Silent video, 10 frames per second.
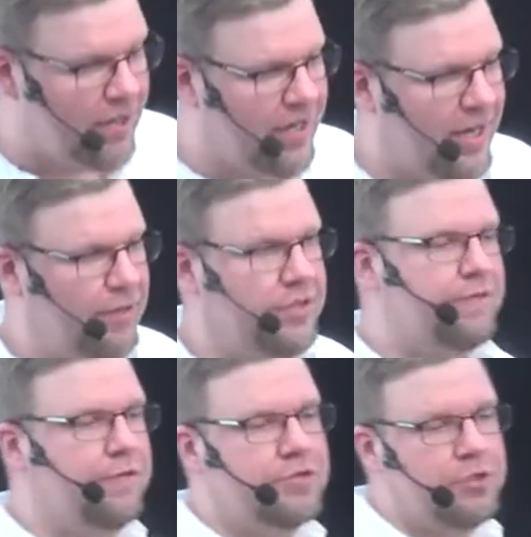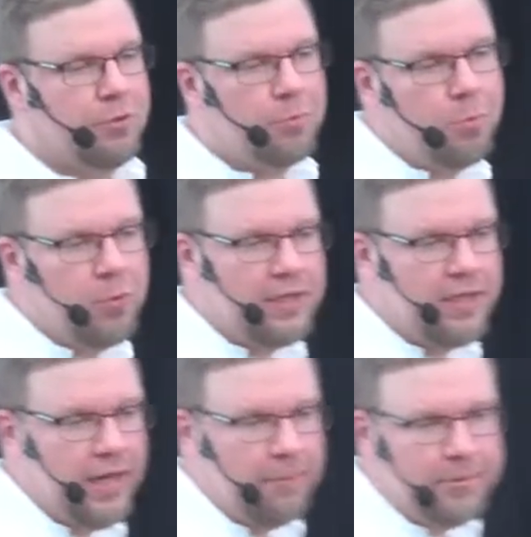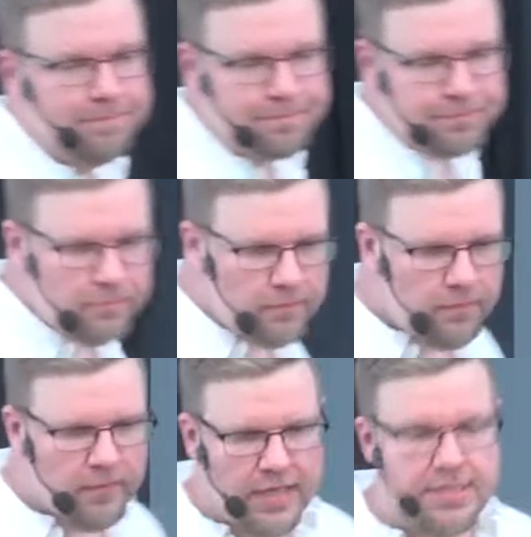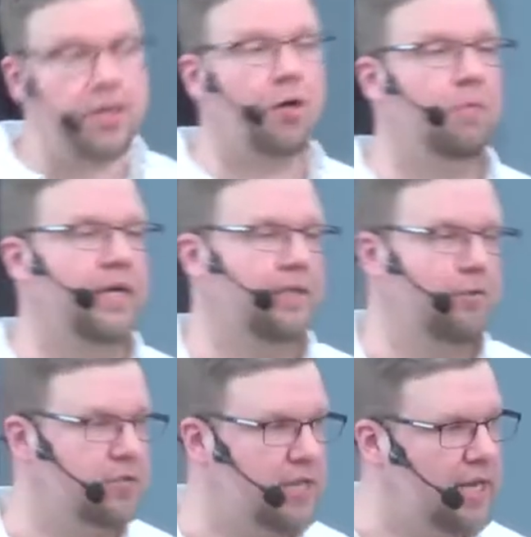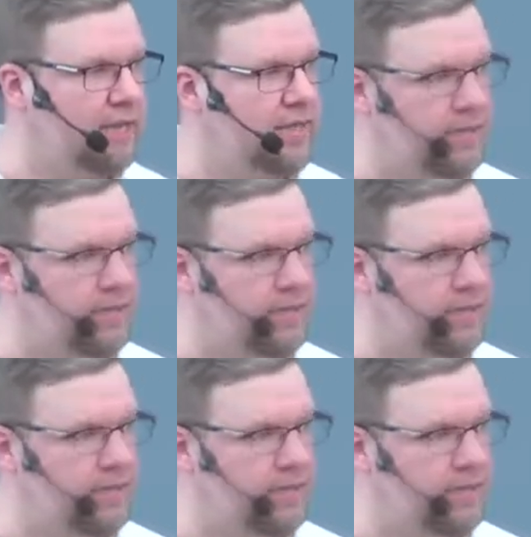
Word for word: how the future will come. So it looks like that